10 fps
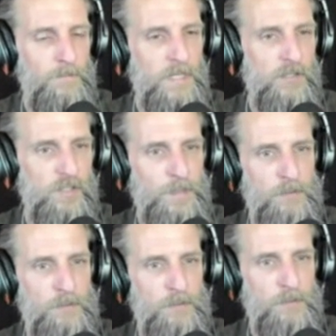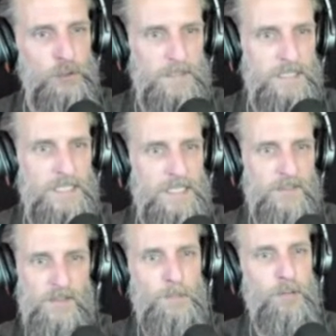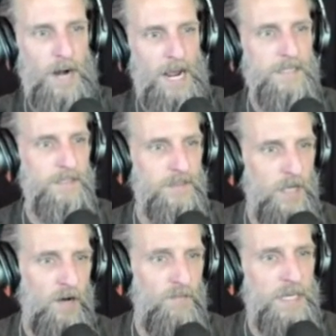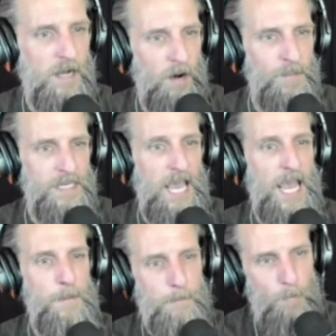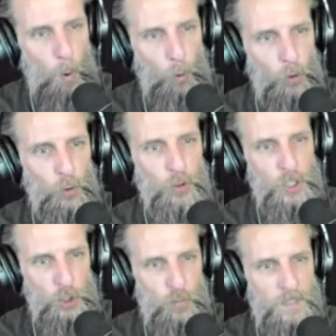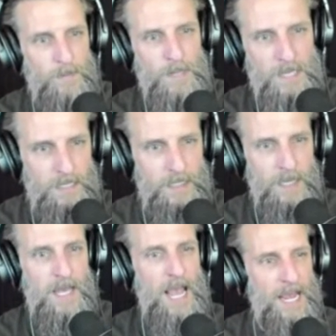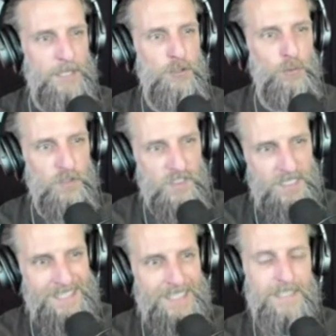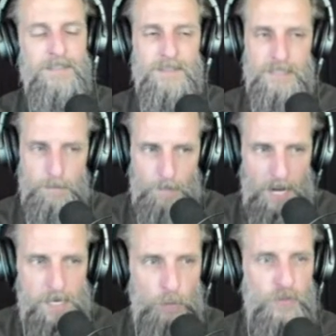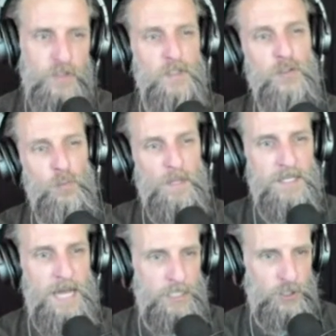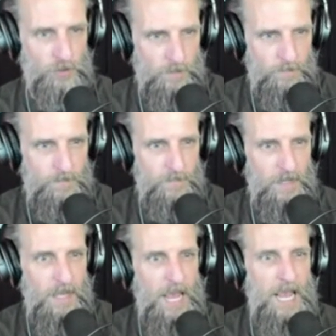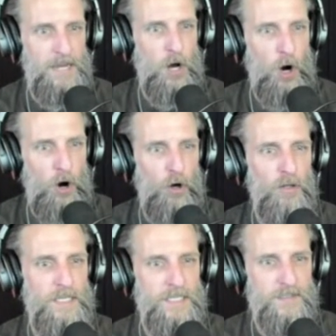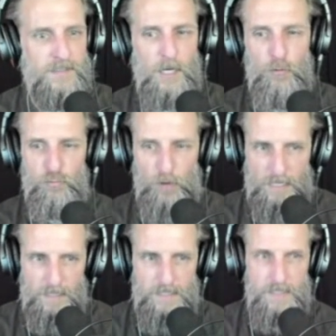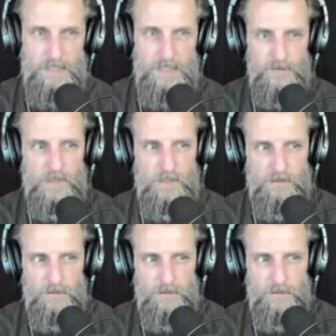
Spirituality is the practice of becoming a moral human being and to seek symbiosis with nature and all its relatives